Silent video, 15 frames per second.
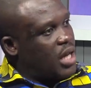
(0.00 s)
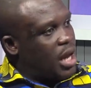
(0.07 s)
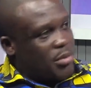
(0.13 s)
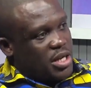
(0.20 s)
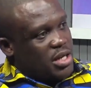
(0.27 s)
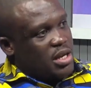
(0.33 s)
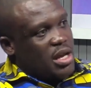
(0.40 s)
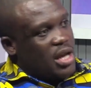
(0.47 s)
I
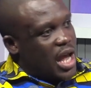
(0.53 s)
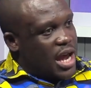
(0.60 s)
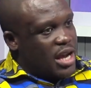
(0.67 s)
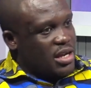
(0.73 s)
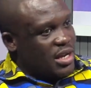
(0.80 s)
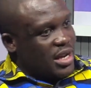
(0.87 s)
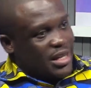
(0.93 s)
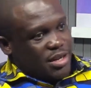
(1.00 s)
mean,
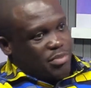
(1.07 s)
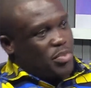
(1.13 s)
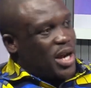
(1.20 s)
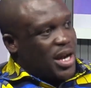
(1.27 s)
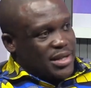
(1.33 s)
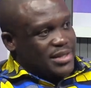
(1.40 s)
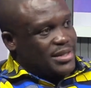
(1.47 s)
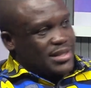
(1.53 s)
and in the
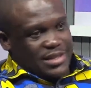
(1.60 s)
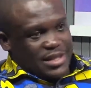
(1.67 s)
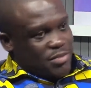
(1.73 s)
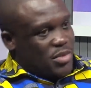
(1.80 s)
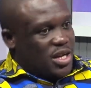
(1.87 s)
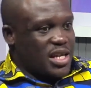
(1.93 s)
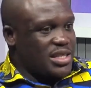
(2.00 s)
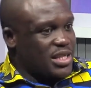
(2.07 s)
past, this
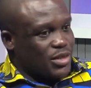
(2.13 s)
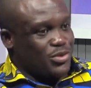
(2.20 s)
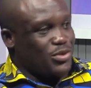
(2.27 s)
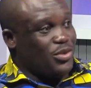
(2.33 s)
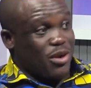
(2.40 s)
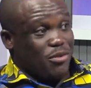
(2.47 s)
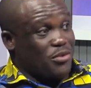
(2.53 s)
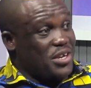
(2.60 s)
same Manasseh
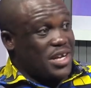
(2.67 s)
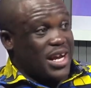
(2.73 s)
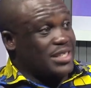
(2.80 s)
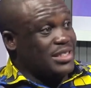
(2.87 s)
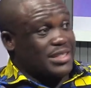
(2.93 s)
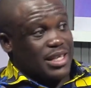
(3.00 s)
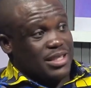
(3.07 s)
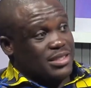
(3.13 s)
Azure Awuni
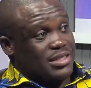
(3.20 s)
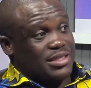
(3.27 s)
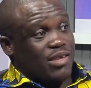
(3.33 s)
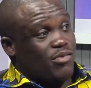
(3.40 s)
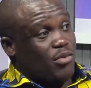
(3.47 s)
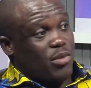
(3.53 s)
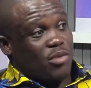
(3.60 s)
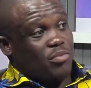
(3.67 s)
has done
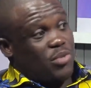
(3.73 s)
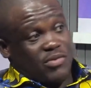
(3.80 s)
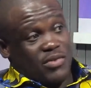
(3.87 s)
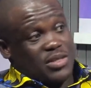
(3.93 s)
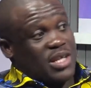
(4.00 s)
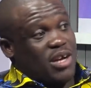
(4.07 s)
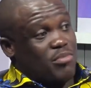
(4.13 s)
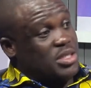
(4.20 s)
stuff about
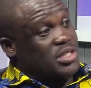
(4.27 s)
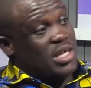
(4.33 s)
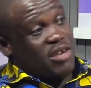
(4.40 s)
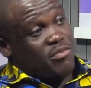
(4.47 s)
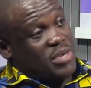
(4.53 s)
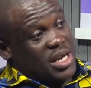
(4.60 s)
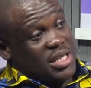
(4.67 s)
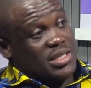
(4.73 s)
previous governments. The
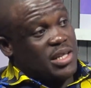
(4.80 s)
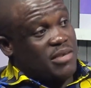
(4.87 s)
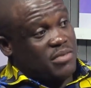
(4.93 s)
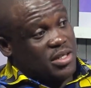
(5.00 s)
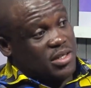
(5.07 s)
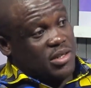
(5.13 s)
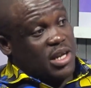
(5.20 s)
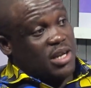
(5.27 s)
government I
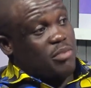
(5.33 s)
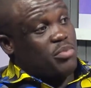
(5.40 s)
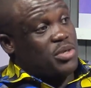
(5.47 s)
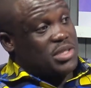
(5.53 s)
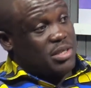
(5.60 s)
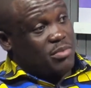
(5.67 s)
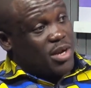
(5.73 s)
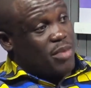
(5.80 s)
served in under
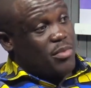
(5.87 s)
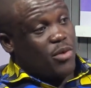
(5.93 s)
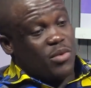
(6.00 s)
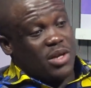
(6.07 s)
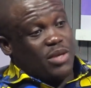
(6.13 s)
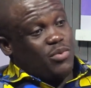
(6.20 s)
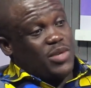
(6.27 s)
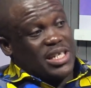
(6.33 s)
President Mahama,
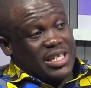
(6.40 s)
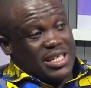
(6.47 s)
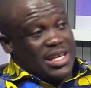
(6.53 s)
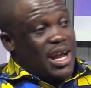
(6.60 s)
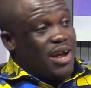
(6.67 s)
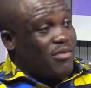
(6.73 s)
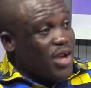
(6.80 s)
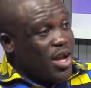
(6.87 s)
we, we
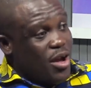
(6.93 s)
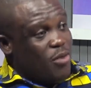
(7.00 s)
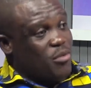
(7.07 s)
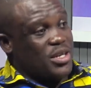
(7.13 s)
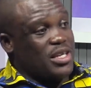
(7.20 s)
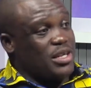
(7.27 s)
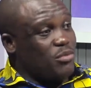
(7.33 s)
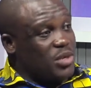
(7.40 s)
didn't have,
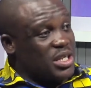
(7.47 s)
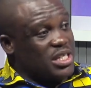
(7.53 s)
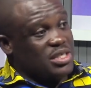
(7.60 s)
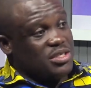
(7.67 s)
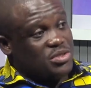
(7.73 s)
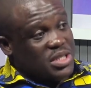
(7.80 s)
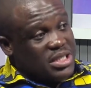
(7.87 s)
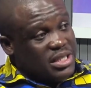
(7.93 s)
we did, we
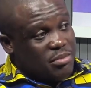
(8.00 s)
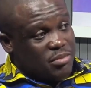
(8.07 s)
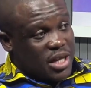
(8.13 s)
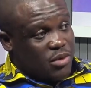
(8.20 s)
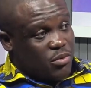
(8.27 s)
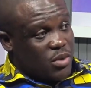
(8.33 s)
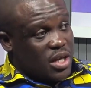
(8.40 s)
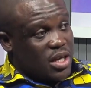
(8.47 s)
didn't treat them
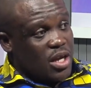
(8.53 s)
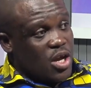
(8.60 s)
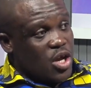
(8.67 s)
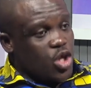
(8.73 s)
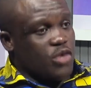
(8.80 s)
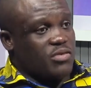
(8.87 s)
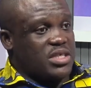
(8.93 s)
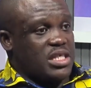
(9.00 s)
that way.
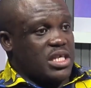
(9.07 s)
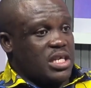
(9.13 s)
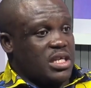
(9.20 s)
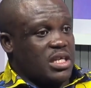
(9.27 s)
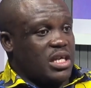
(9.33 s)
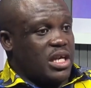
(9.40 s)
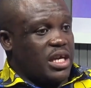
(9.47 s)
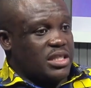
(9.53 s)
You've
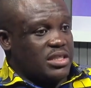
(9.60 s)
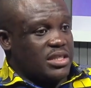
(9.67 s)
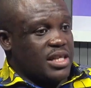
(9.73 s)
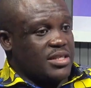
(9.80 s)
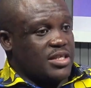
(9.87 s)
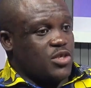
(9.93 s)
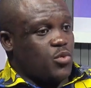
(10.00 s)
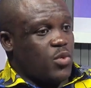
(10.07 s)
seen
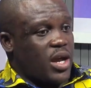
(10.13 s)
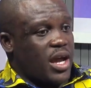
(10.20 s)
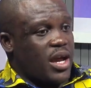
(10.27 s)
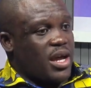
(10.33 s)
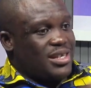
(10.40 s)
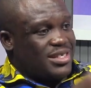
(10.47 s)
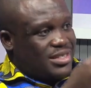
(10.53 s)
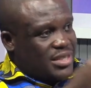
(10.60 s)
instances
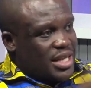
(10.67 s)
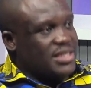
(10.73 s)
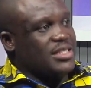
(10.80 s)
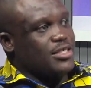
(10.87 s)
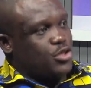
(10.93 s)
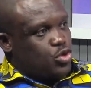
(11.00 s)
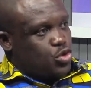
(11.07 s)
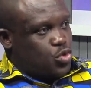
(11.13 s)
where
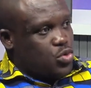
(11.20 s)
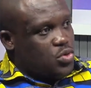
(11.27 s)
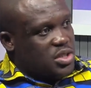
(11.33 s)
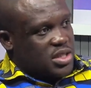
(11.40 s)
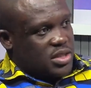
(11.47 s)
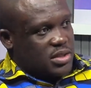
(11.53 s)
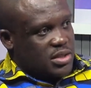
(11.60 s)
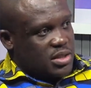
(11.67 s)
state
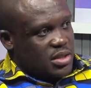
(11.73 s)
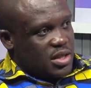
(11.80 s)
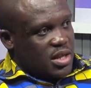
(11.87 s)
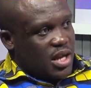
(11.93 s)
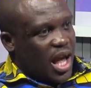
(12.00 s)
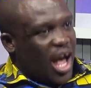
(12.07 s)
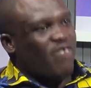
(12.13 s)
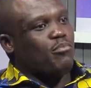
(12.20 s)
institutions
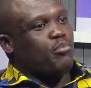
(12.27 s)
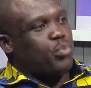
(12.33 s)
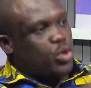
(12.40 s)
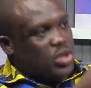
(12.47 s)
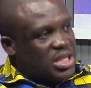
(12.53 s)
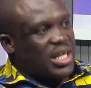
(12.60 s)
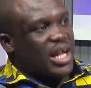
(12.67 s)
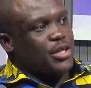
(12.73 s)
have
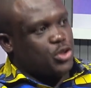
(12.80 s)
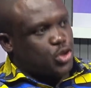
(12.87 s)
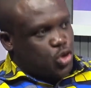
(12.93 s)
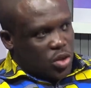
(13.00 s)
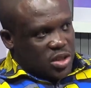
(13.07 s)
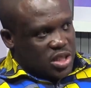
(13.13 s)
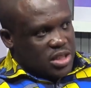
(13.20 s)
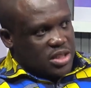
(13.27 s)
brutalized
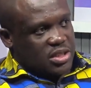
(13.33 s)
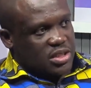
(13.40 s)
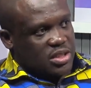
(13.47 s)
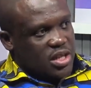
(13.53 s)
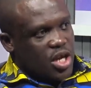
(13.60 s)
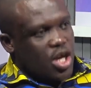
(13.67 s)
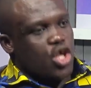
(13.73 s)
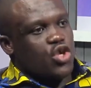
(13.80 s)

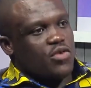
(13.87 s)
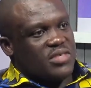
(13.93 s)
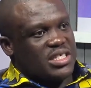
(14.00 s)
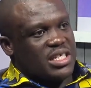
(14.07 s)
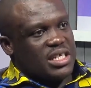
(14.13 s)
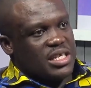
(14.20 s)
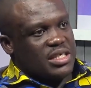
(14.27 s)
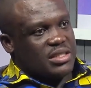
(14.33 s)
journalists. You've
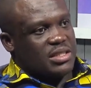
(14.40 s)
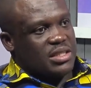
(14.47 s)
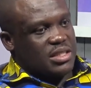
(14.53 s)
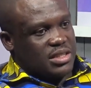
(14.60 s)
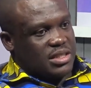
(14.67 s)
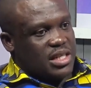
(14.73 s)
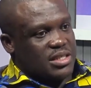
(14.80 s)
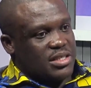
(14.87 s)
seen ins
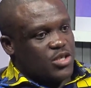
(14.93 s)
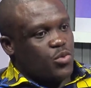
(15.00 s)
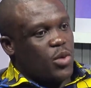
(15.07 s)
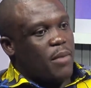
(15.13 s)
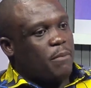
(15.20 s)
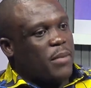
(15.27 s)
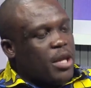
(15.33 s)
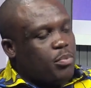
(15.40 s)
instances
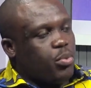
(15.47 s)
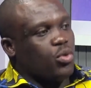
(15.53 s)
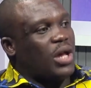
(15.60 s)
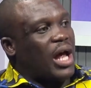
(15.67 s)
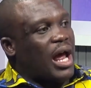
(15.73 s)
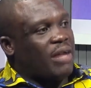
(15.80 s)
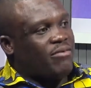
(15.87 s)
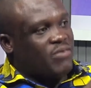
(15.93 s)
where
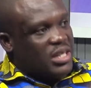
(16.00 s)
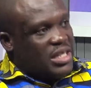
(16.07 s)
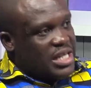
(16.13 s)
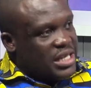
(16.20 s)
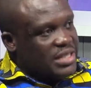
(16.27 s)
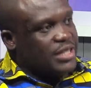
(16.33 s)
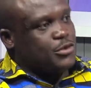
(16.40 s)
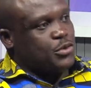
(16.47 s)
people
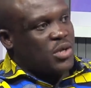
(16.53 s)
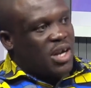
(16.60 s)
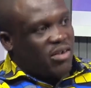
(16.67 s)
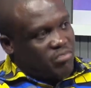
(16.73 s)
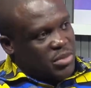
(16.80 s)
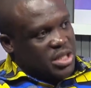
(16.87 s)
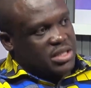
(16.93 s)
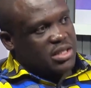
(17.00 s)
affiliated to
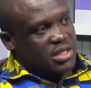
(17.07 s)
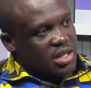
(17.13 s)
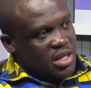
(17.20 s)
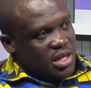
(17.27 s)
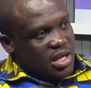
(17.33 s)
government